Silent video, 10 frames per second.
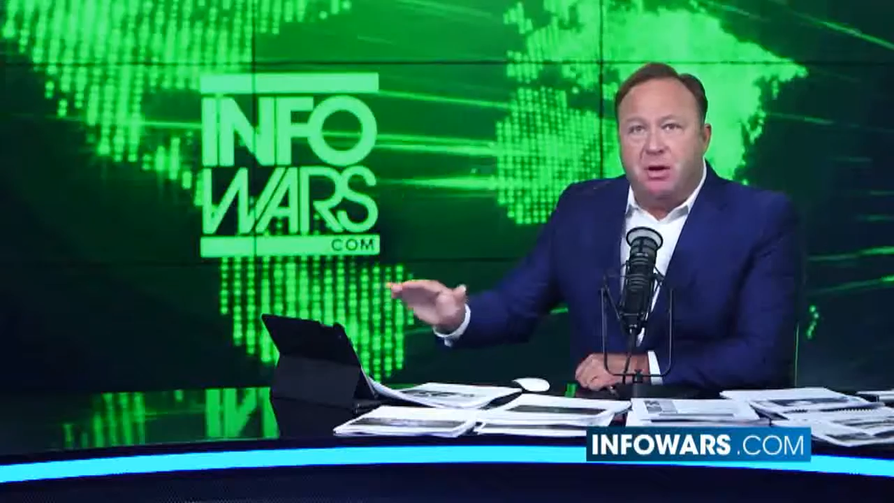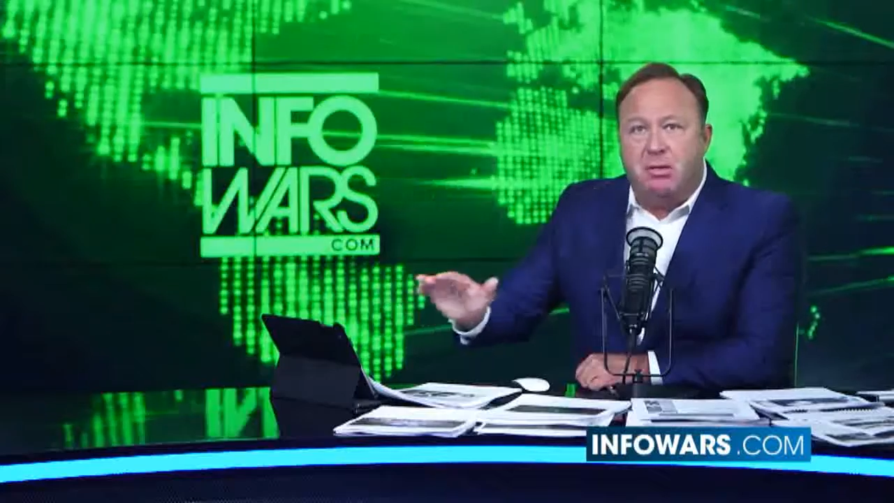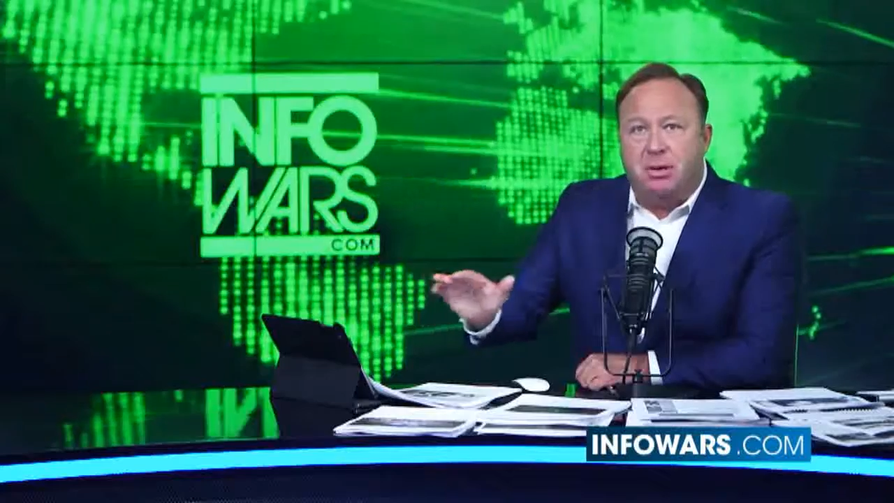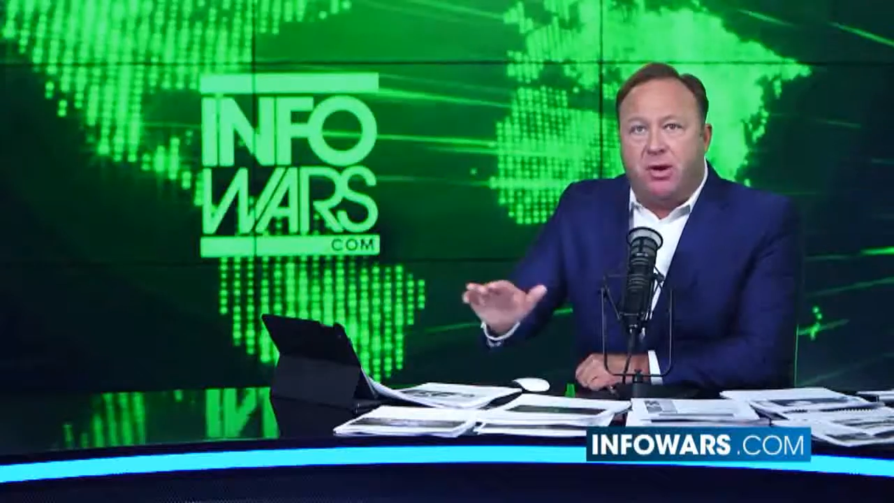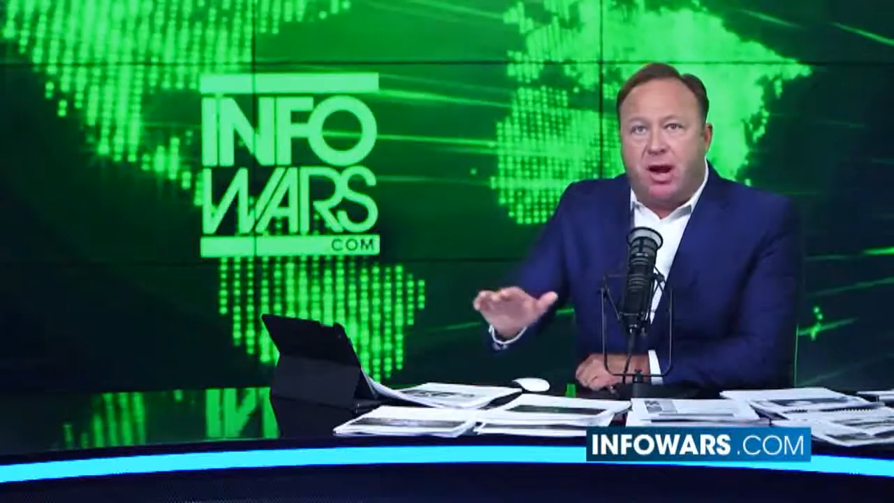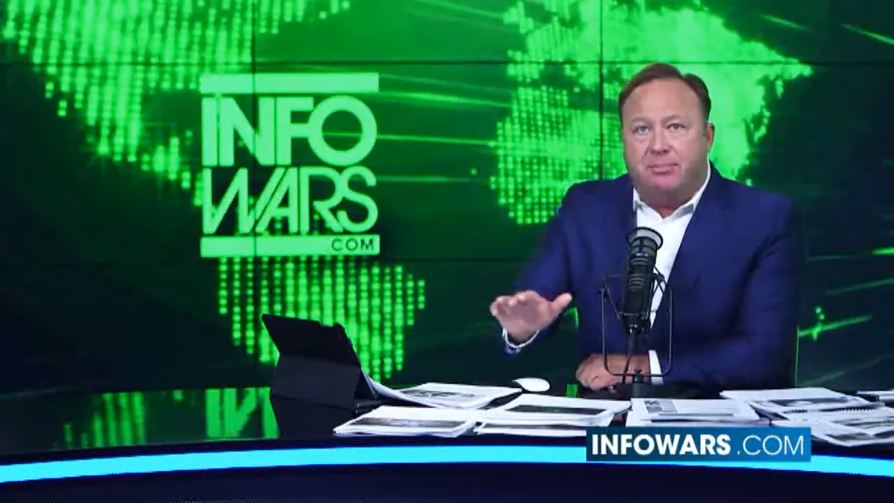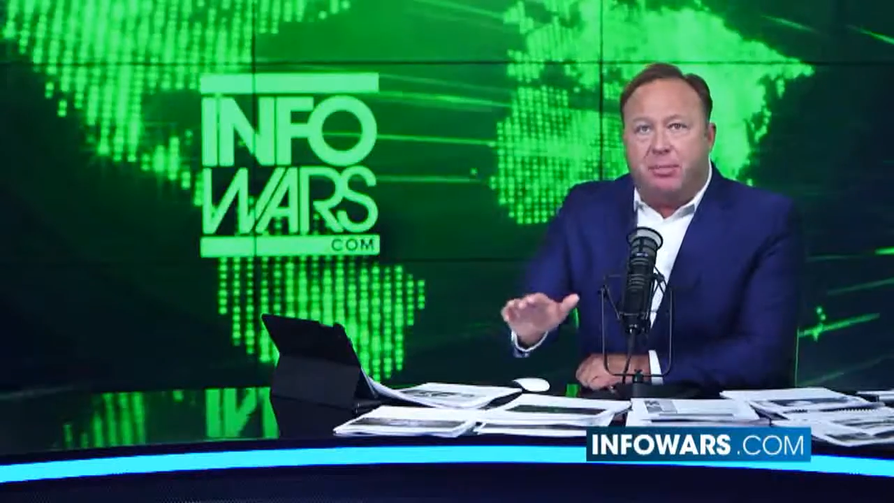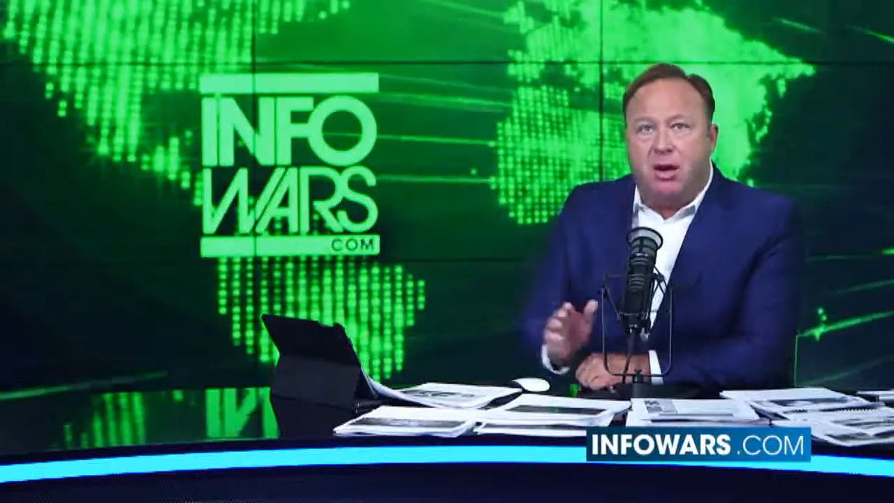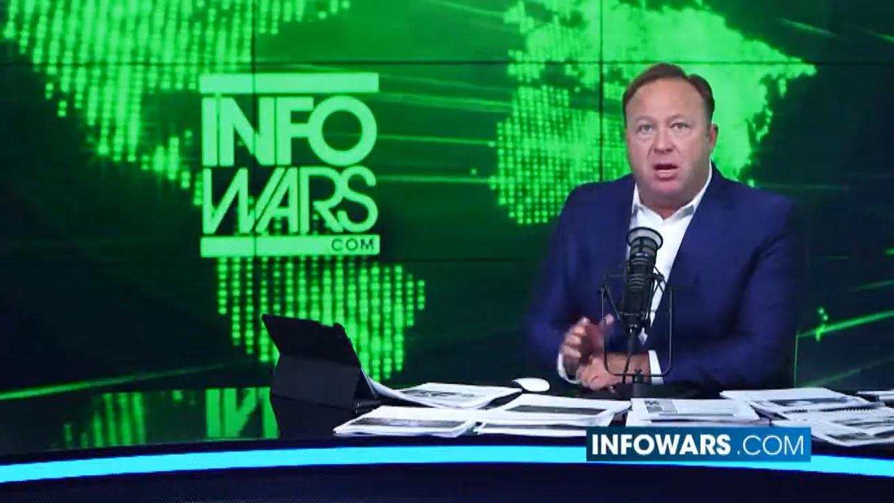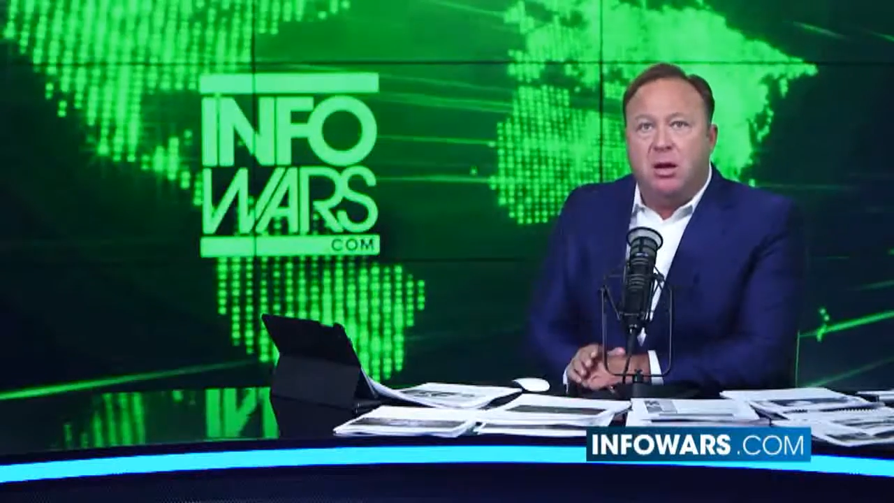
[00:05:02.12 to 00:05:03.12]
them into
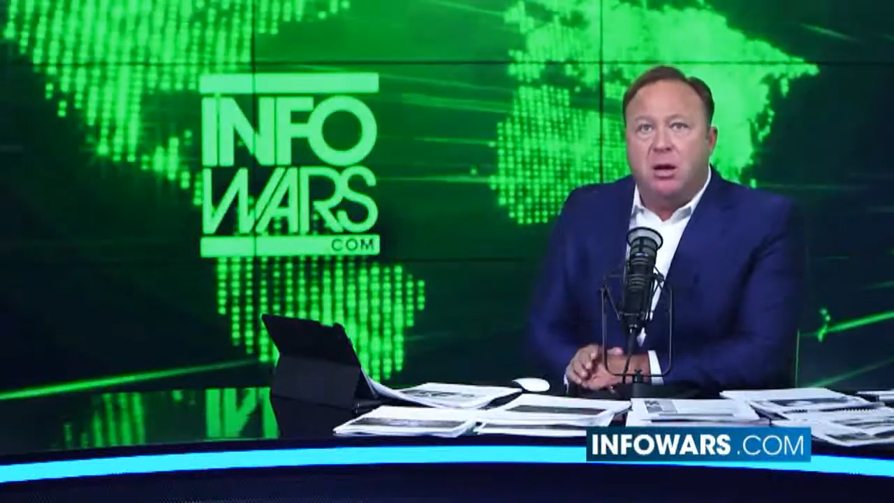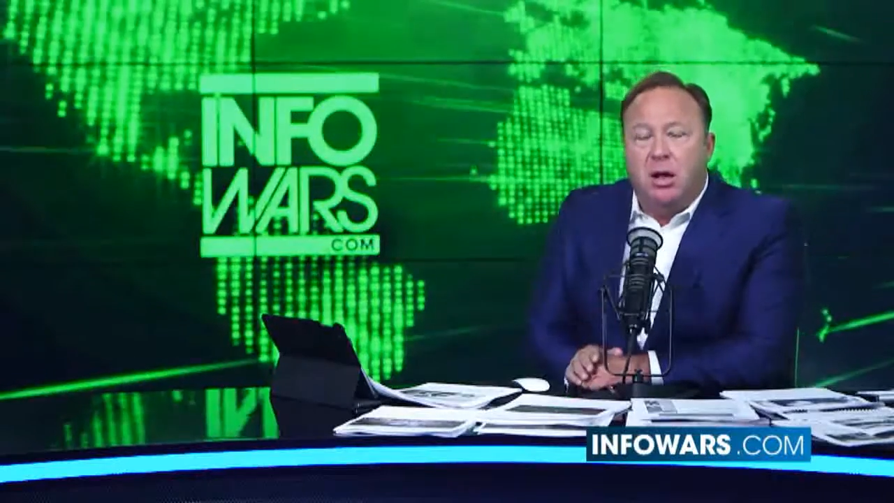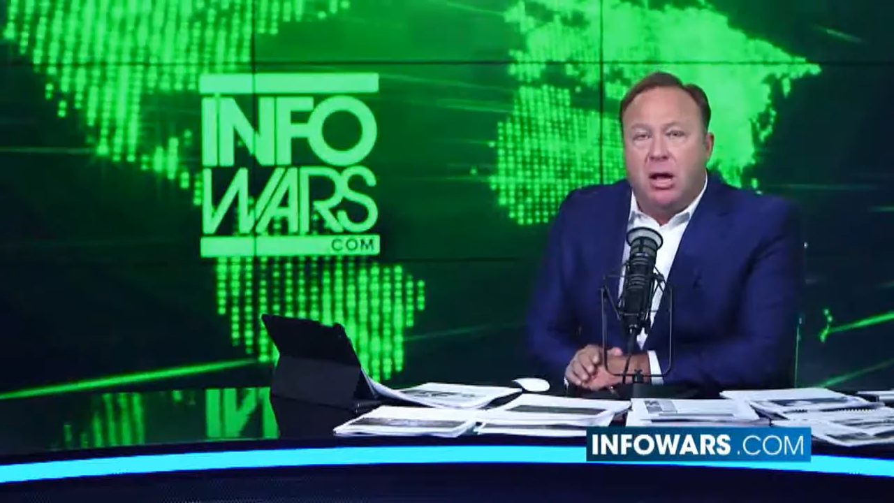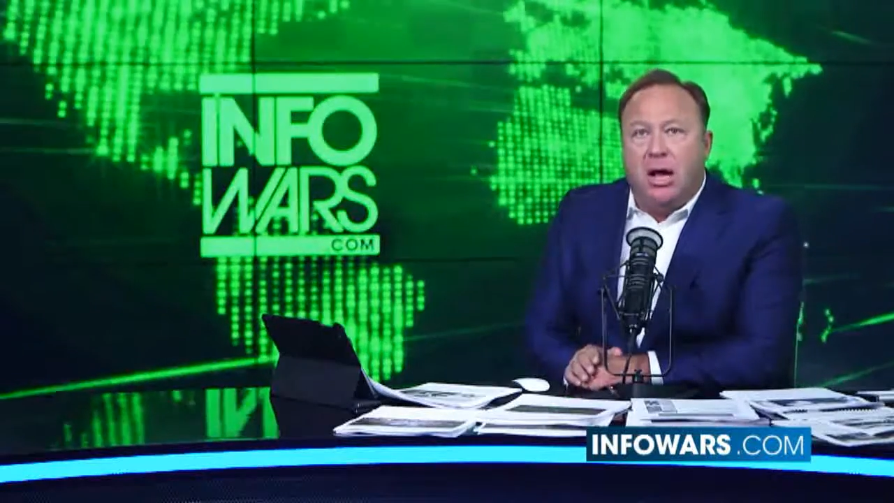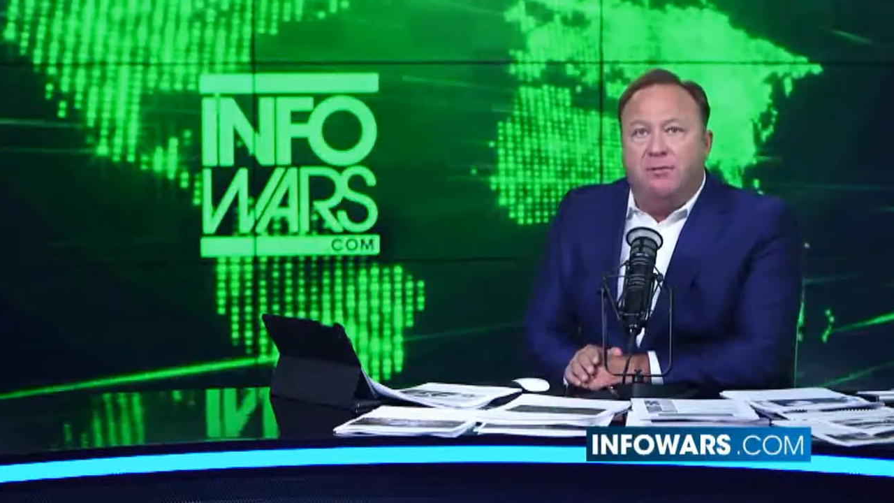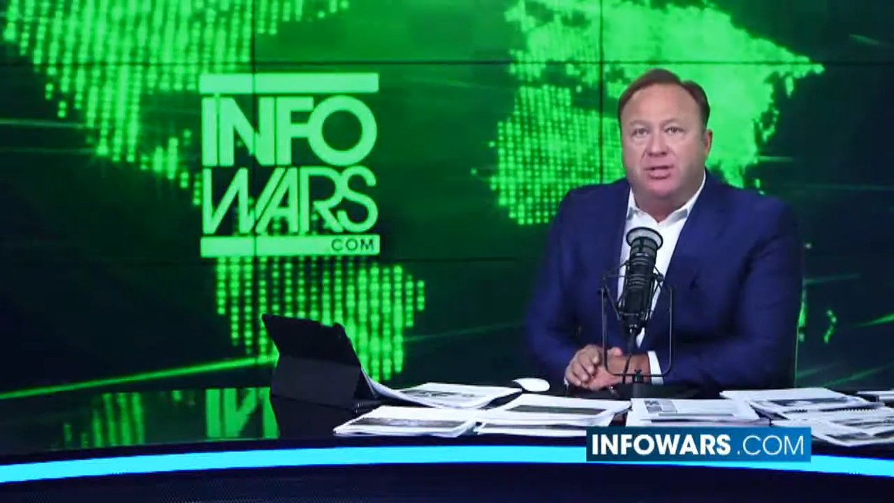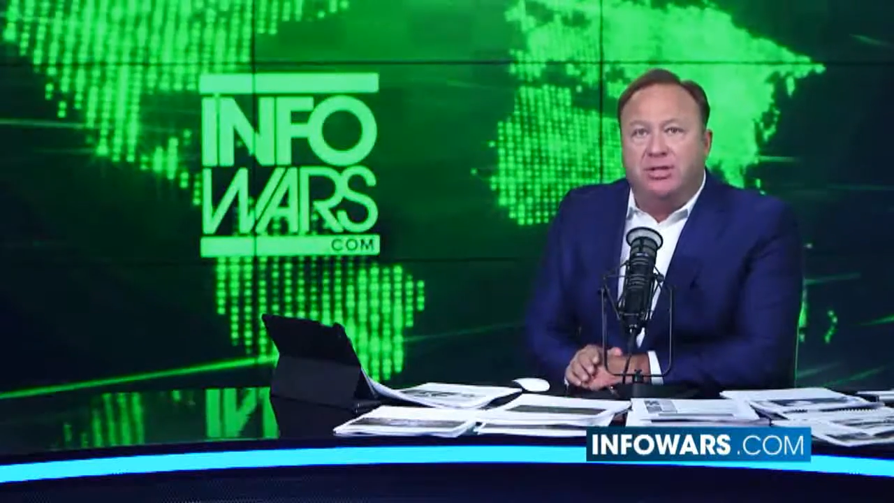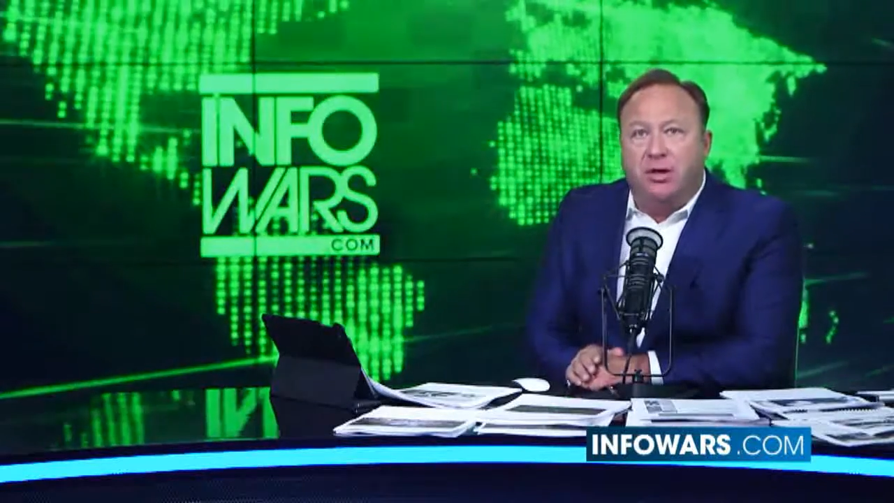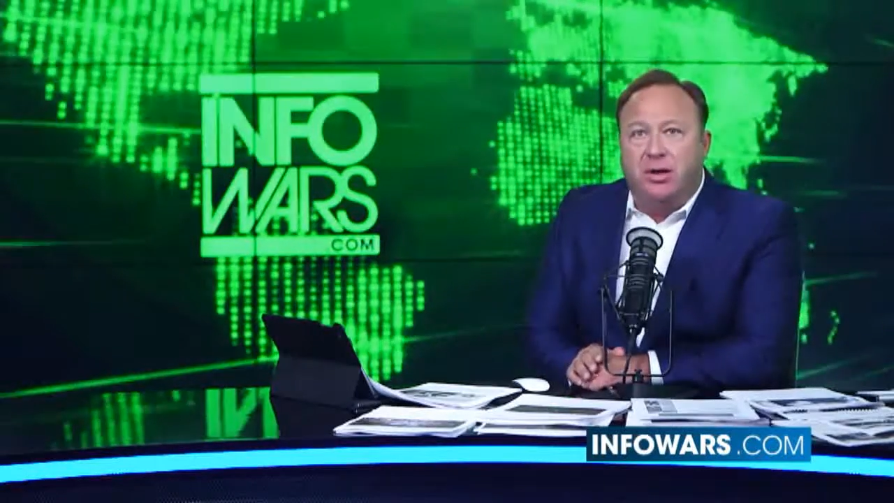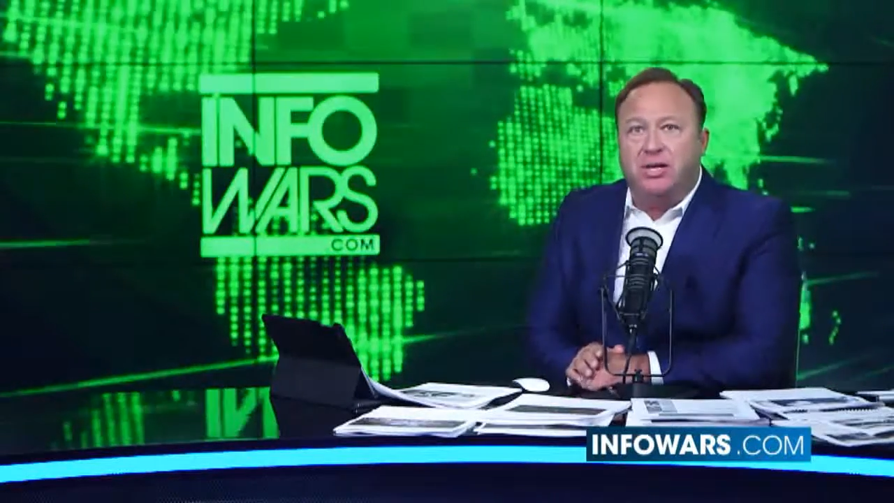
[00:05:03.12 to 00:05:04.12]
Democratic Party
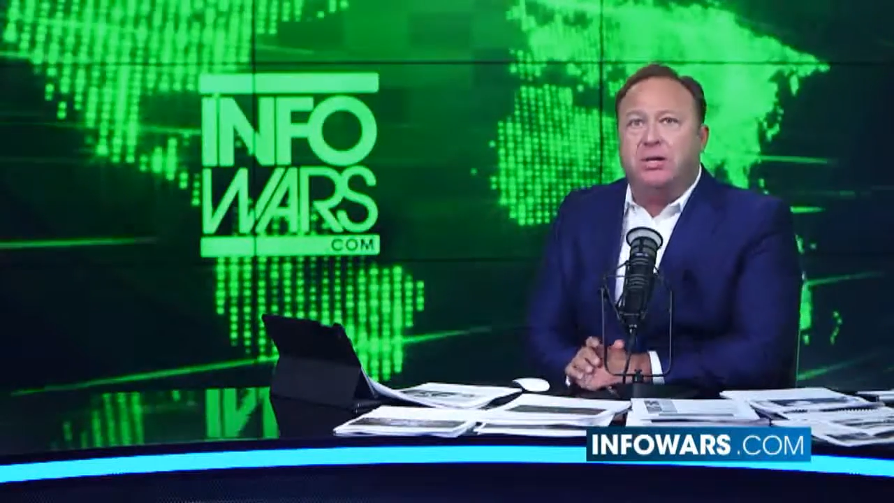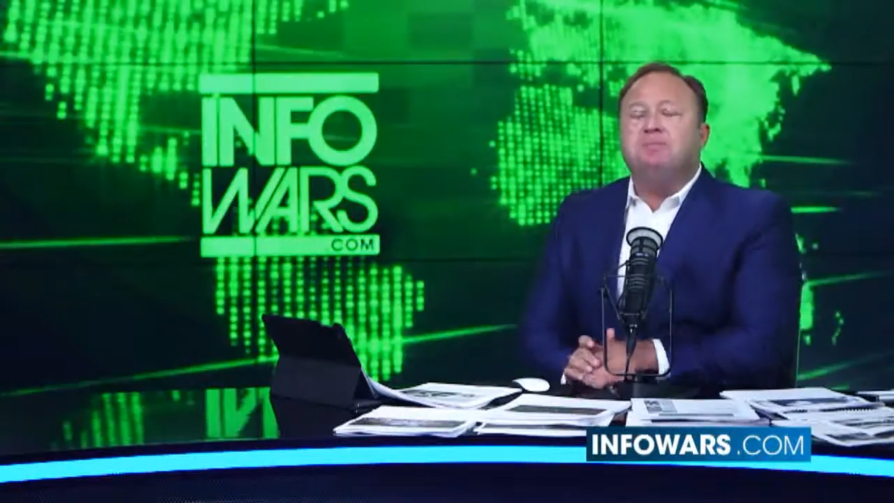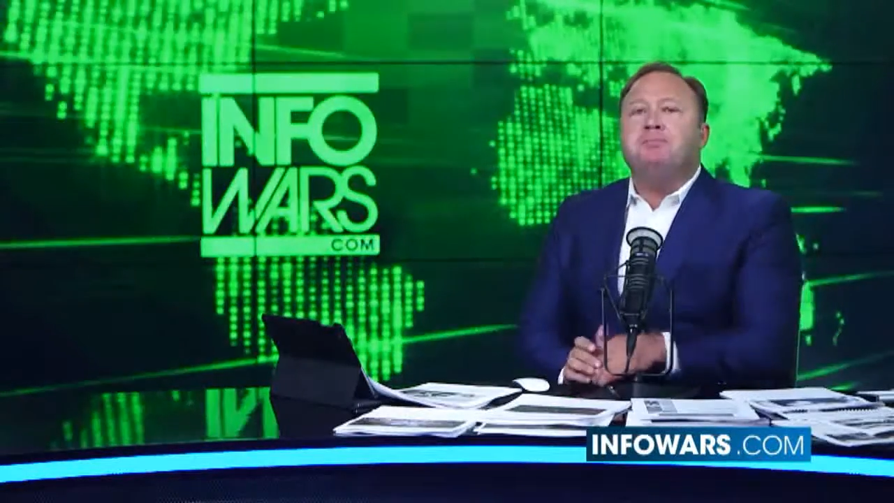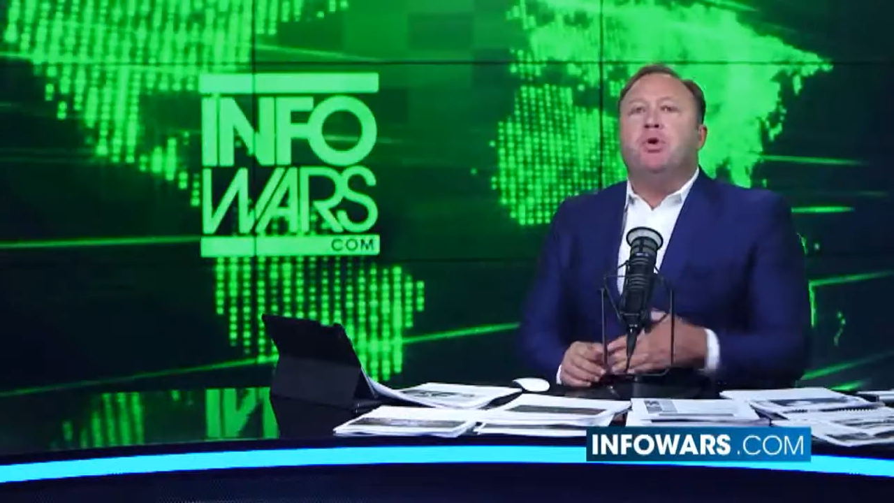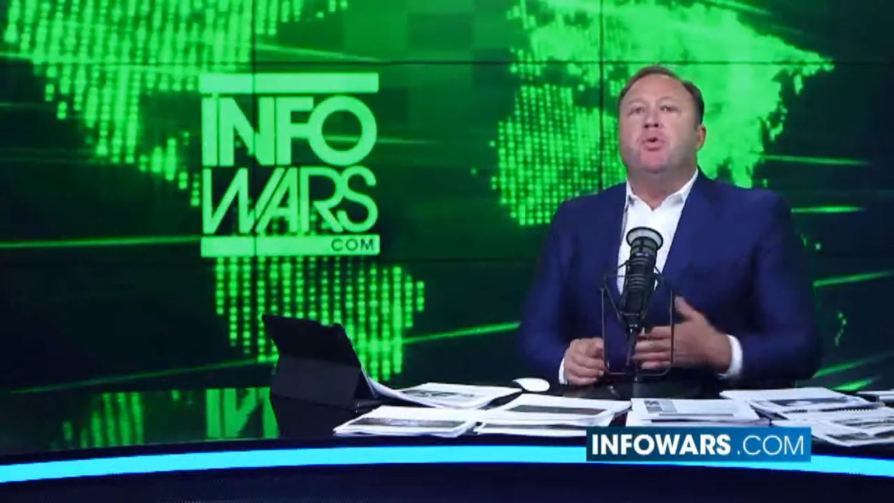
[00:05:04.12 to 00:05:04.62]
facilities,